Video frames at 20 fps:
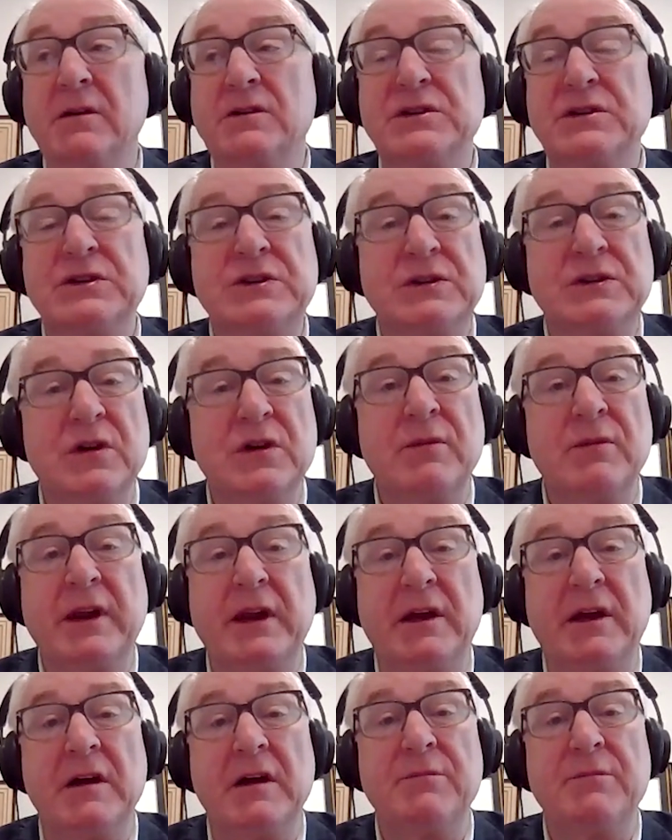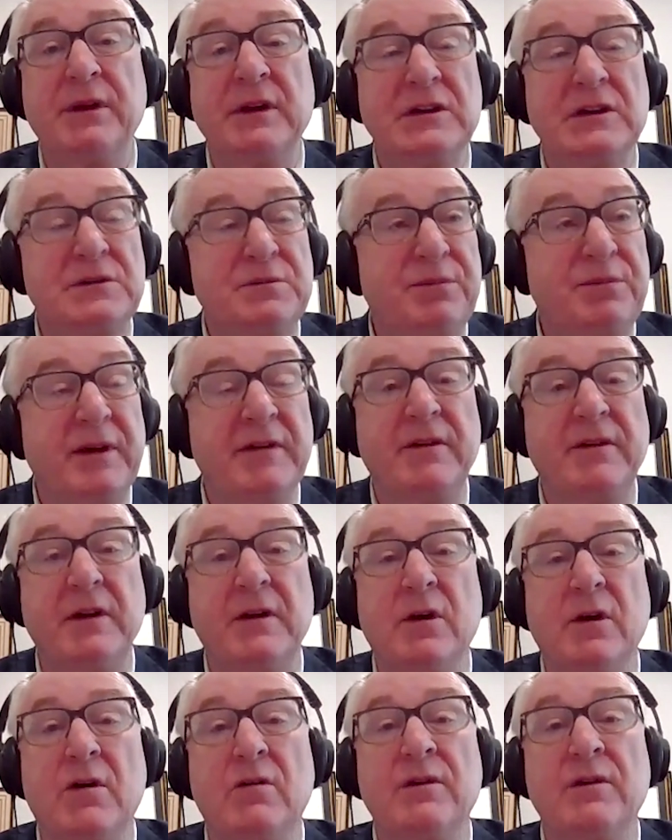So many companies
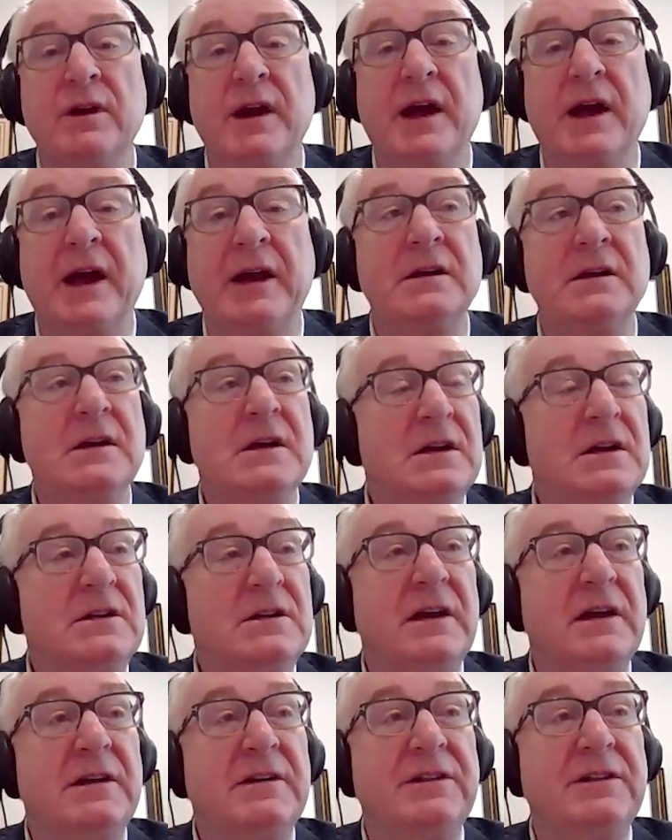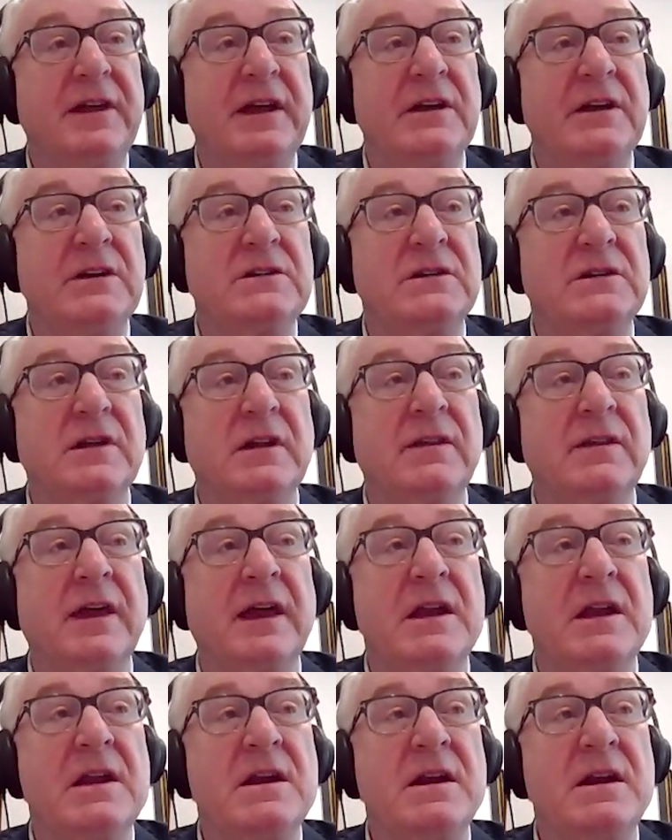pivoted overnight, did things that
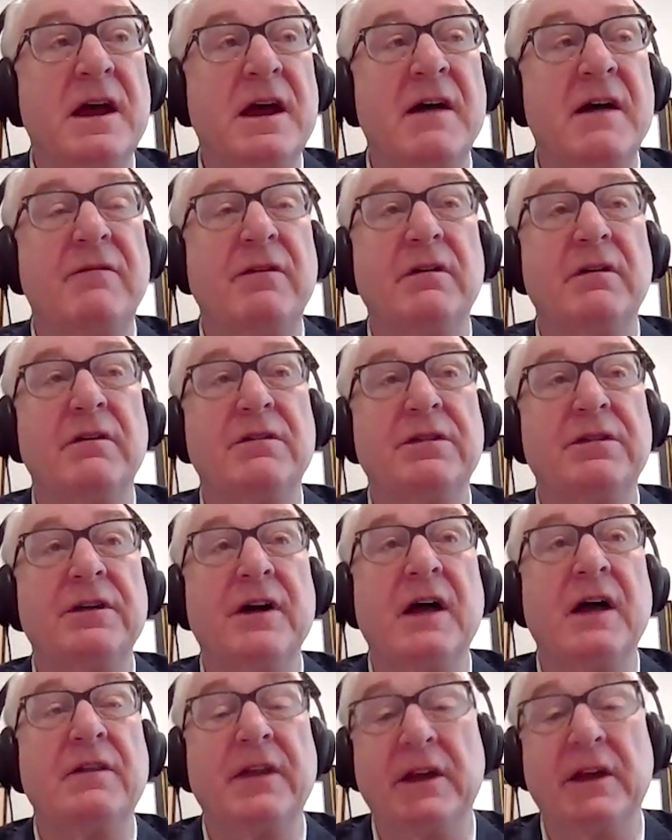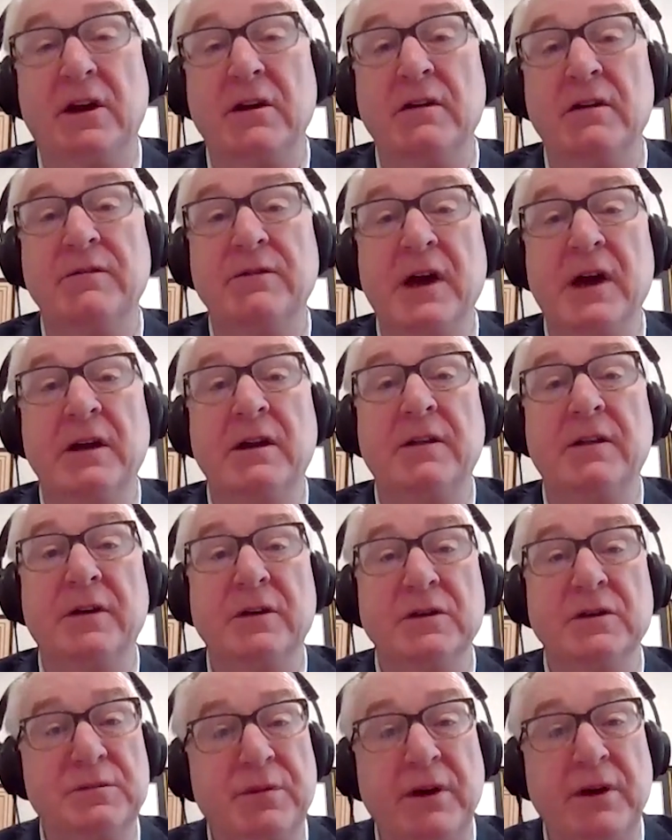they never thought they could have done in
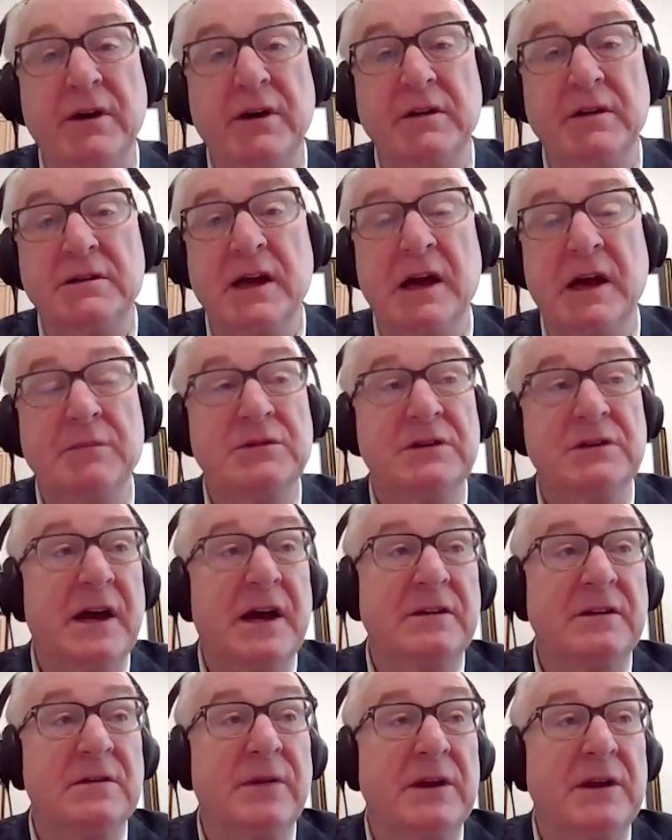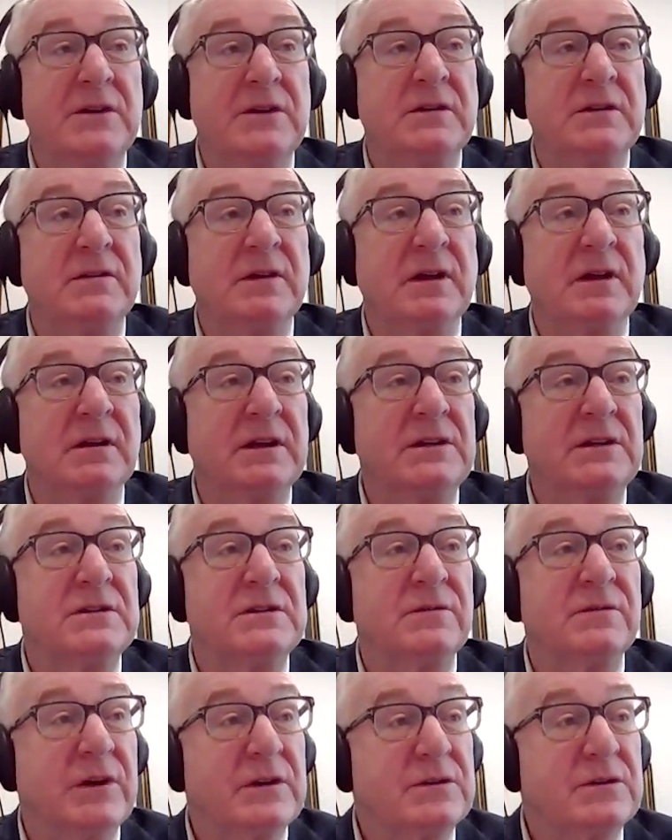those period of times, not to mention the least
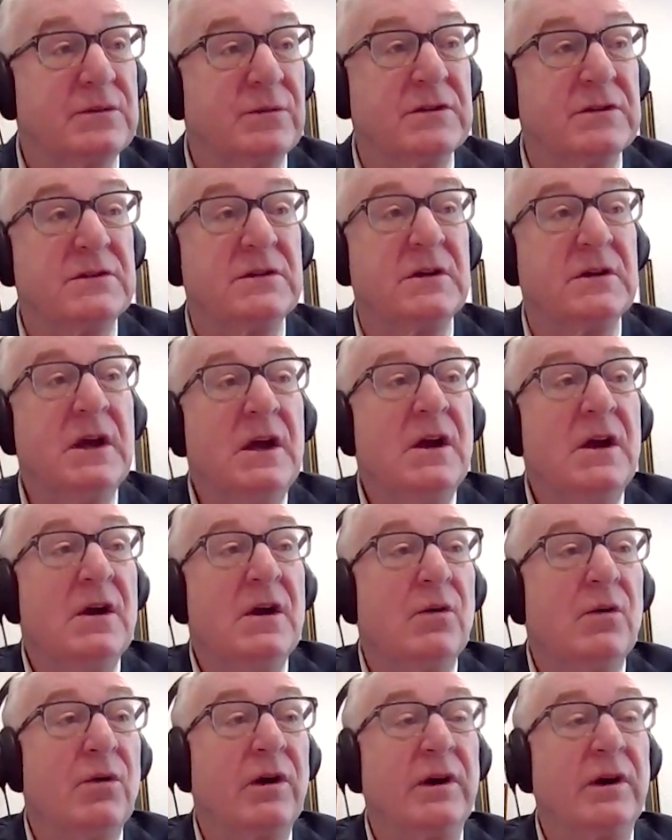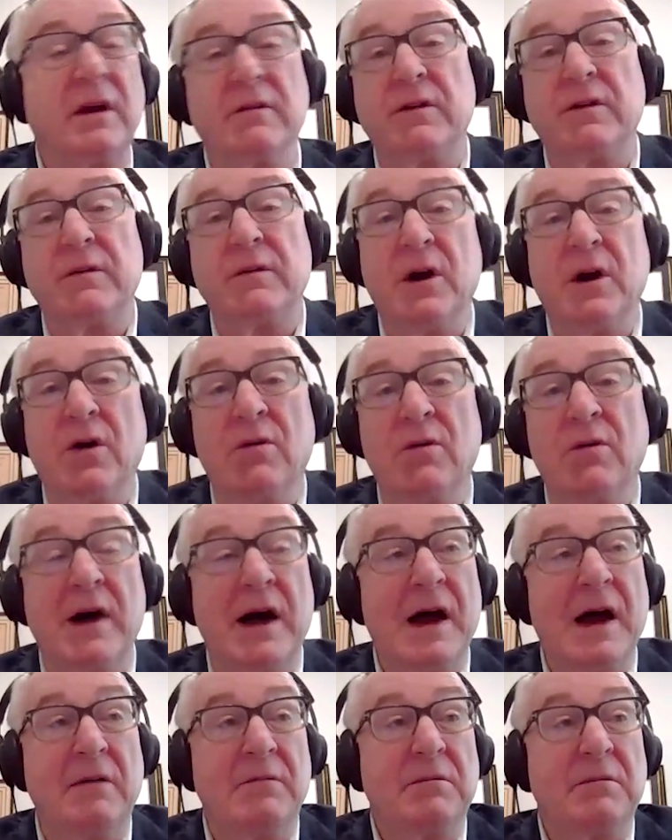of which was working from home.
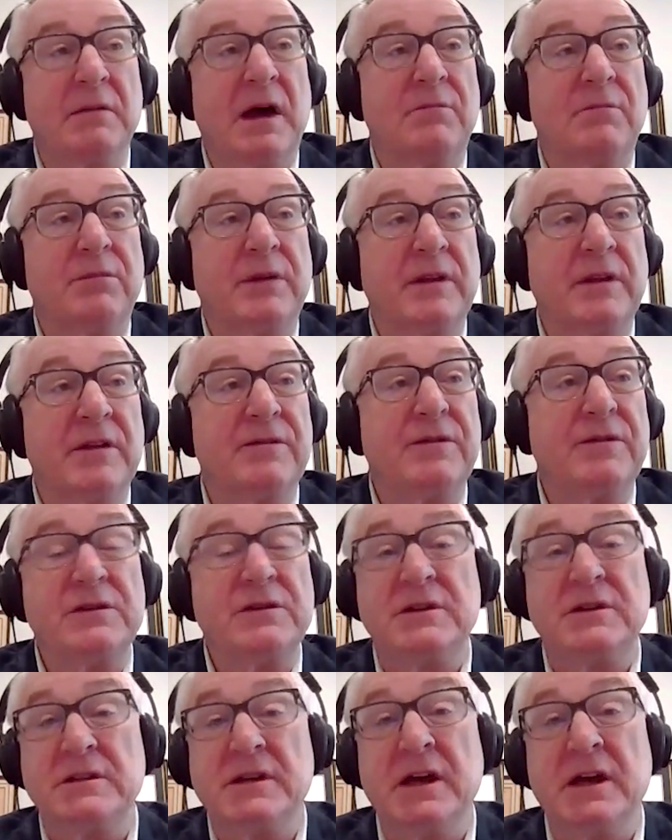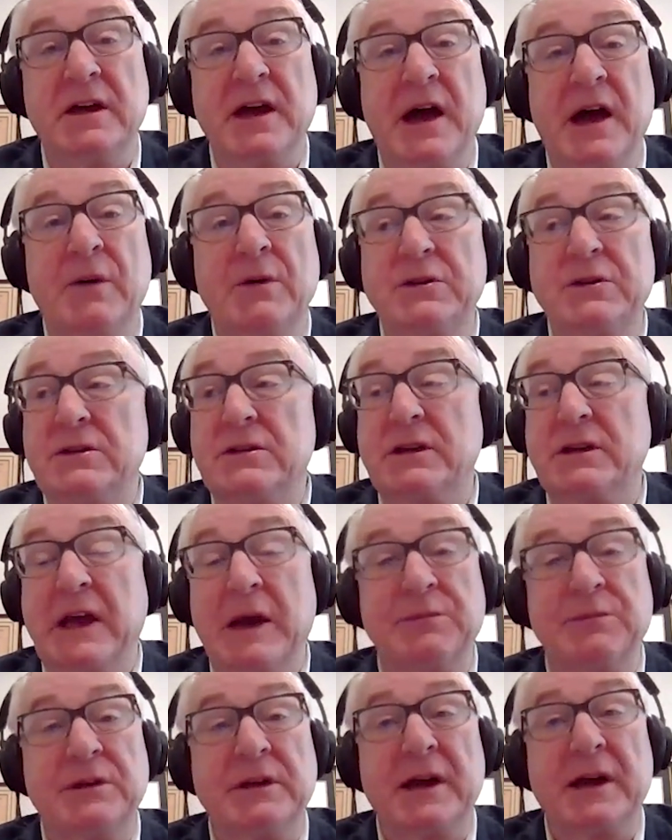I'll be the first to tell you, I was a
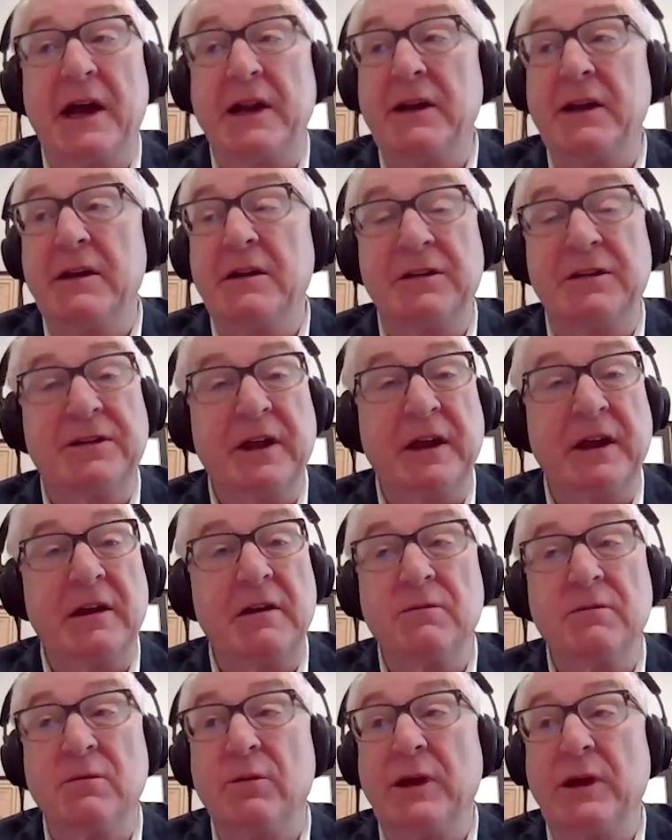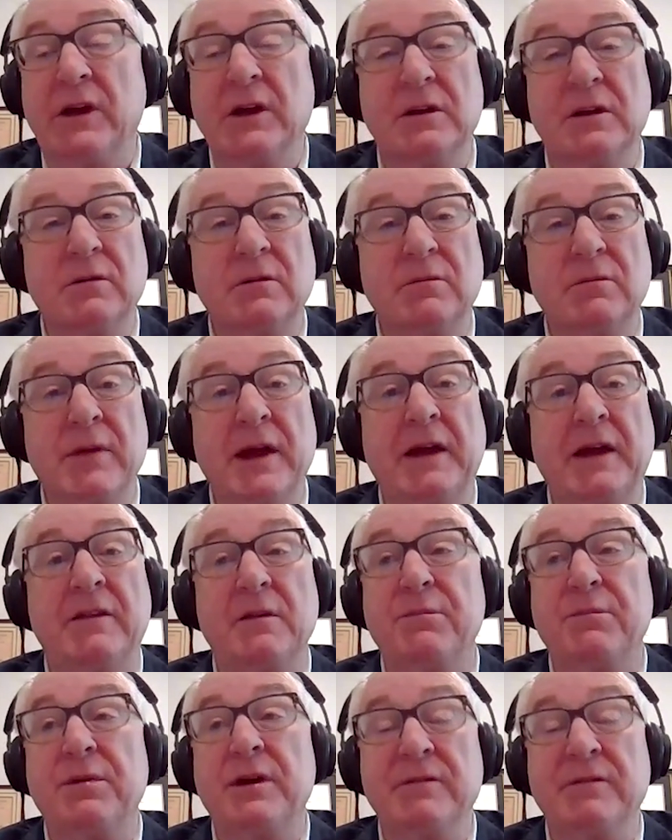skeptic. I didn't think we could make
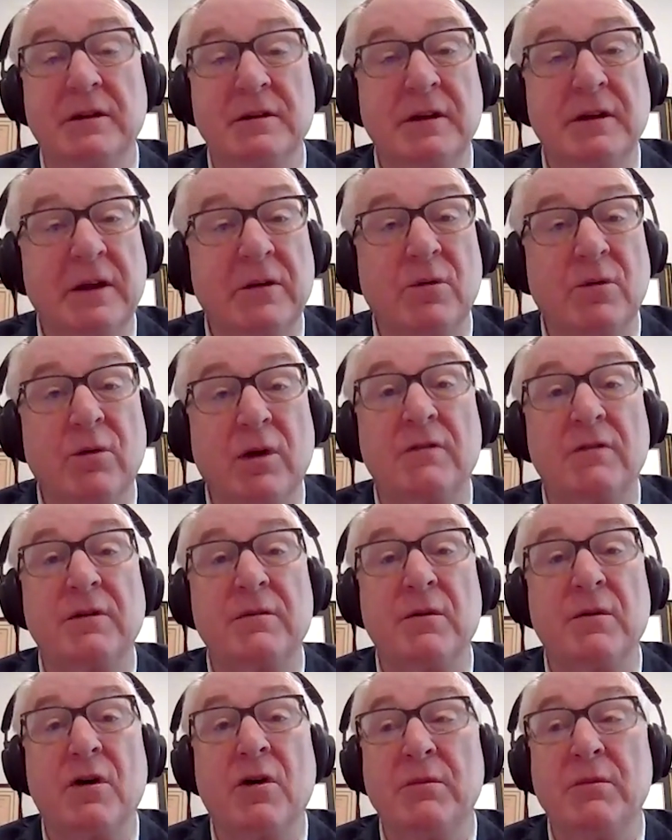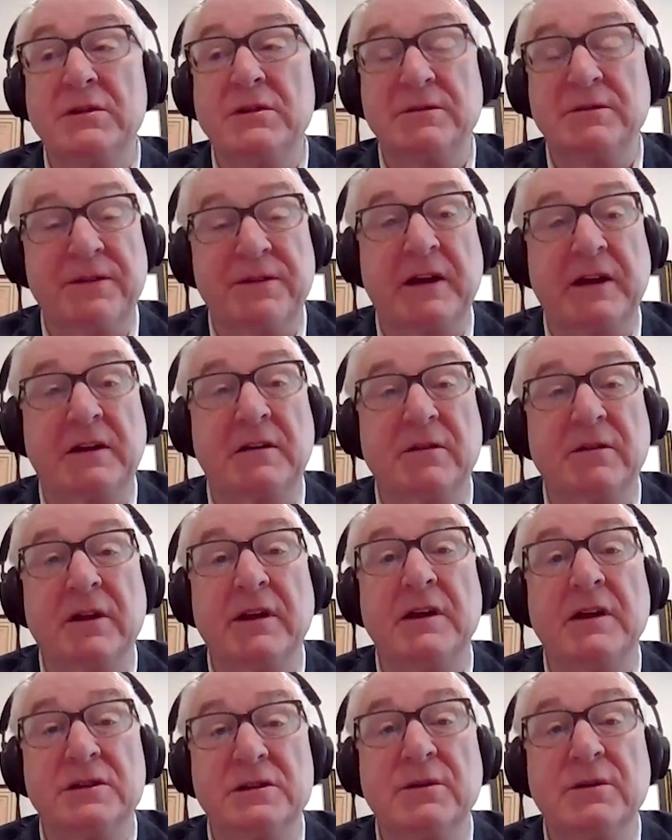the pivot and work from home as
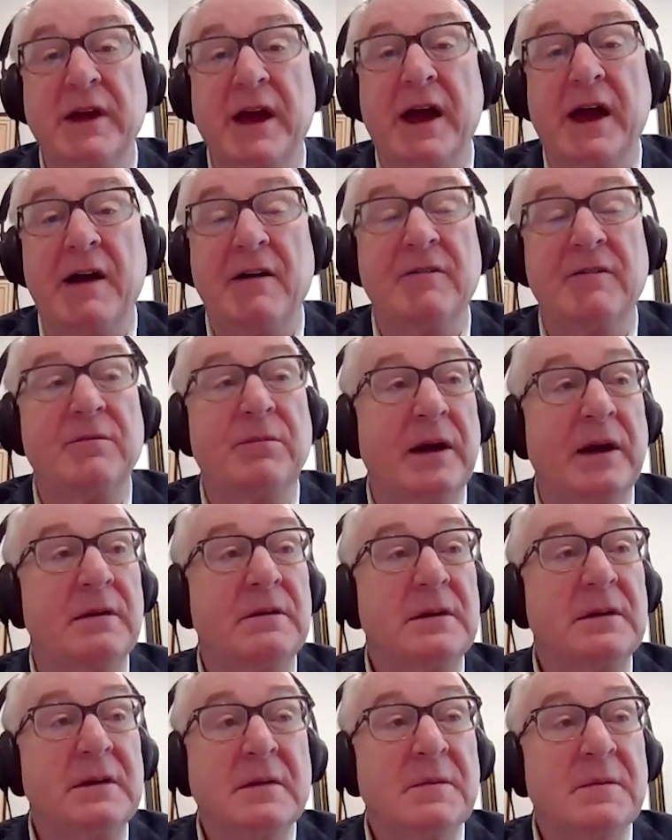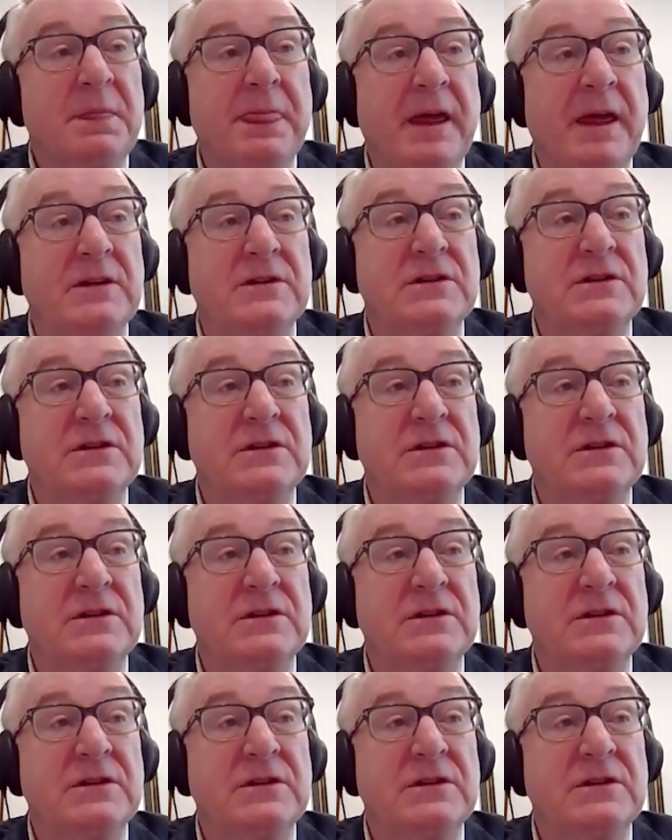effectively as we have, but it's